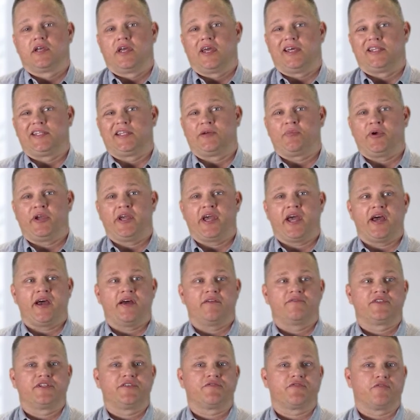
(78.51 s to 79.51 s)
And then we
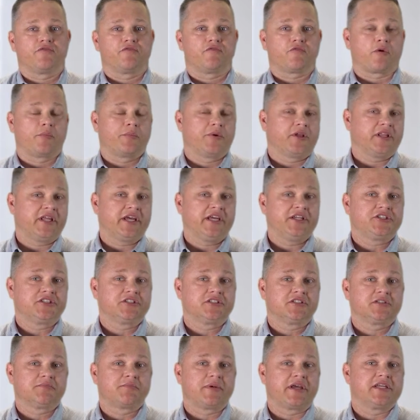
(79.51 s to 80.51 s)
have different
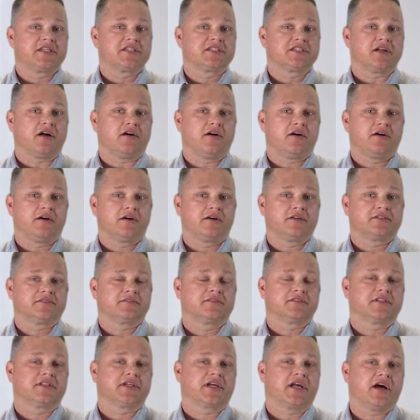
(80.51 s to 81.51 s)
formulations based
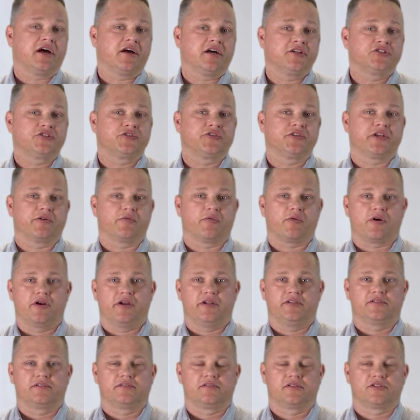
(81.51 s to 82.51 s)
on the country that we're
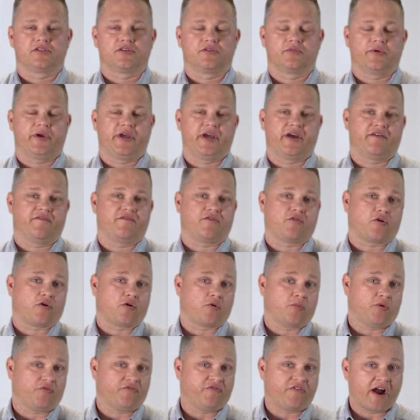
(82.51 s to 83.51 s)
in. So we have
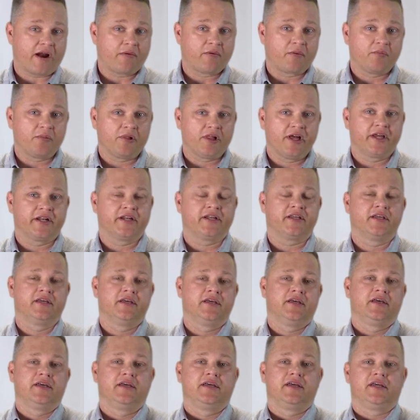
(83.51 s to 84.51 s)
Herbal Fiber Blend
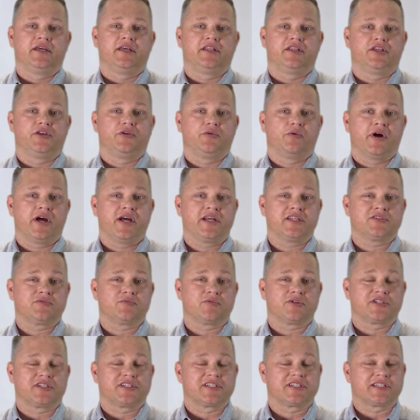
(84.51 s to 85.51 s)
in the US,
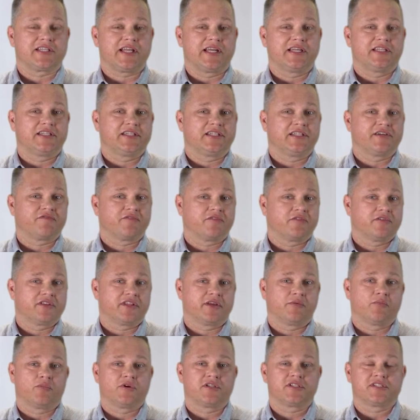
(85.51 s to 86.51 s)
which is slightly different
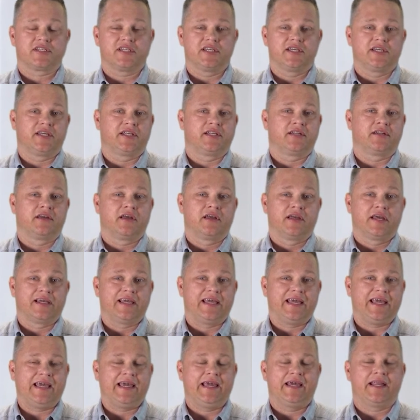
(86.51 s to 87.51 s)
than what's in
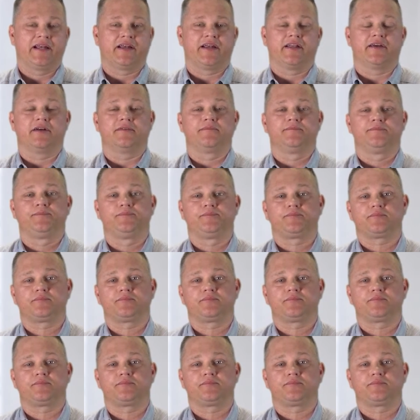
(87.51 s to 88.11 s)
Canada.